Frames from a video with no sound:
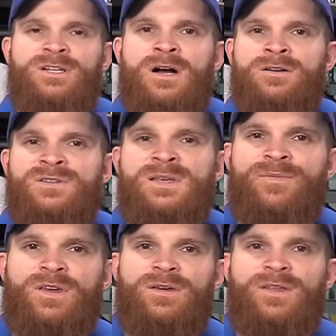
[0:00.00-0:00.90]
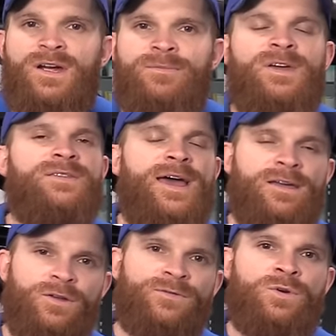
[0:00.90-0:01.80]
of gunk or something in there, and
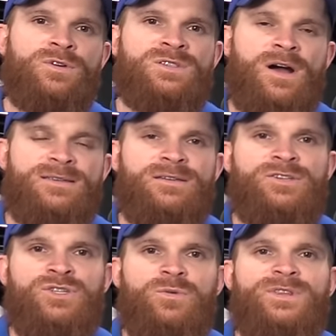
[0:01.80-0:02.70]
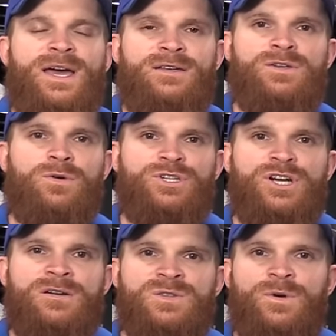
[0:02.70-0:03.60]
that could, of course, cause an issue with that door
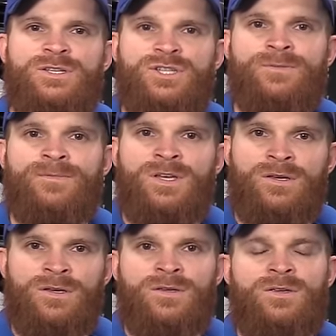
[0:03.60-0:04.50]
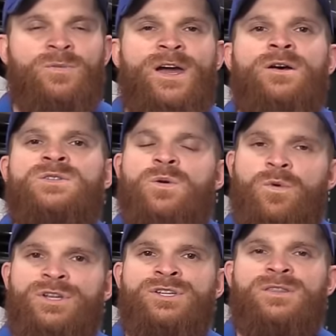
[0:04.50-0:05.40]
ajar switch. You might also
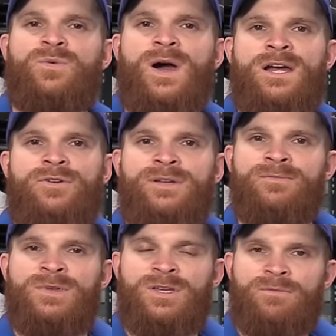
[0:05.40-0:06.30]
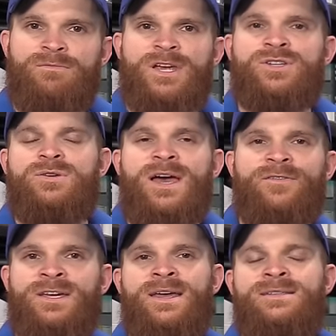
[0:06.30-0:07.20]
want to check the wiring, make sure you
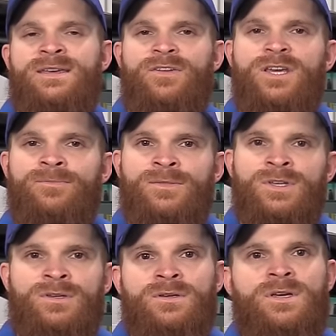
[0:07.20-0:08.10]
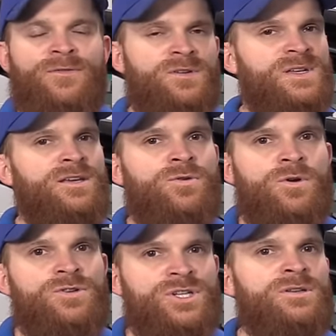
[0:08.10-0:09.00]
have connectivity. If there's any
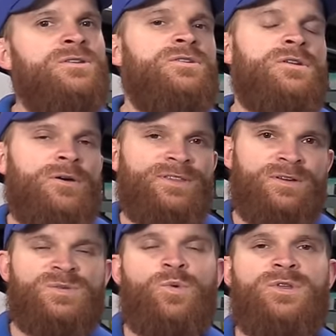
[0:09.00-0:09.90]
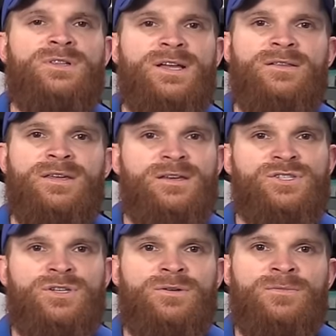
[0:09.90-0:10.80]
corrosion, you know that there's more than likely an
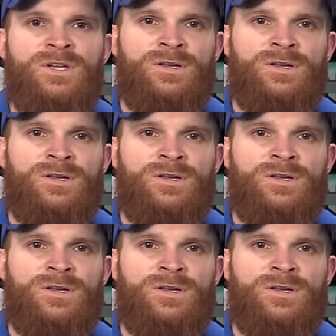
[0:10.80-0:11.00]
issue.